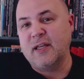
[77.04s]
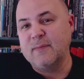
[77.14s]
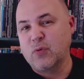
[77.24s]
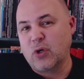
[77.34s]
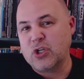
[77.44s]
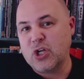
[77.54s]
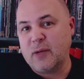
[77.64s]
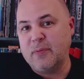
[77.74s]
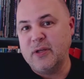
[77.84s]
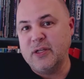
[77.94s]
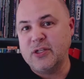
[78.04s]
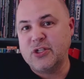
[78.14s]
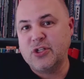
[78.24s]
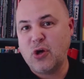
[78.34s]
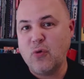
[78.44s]
Games Workshop
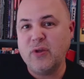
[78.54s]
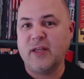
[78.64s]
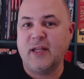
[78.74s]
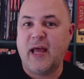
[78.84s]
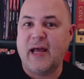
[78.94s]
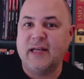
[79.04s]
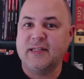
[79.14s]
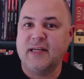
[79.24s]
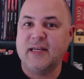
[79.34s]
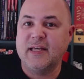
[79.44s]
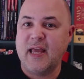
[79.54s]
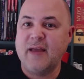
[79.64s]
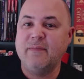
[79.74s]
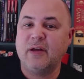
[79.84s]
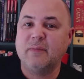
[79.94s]
is toting it as a
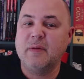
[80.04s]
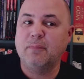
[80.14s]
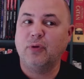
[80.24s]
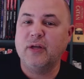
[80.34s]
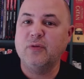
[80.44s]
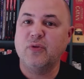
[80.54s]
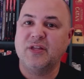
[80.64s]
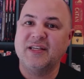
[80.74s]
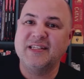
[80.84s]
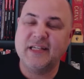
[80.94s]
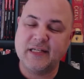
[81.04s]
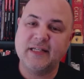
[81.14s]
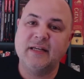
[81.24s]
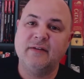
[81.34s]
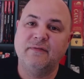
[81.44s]
game that can be played with
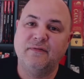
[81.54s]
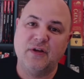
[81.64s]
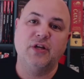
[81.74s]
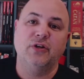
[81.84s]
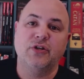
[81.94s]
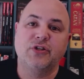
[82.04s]
existing figures.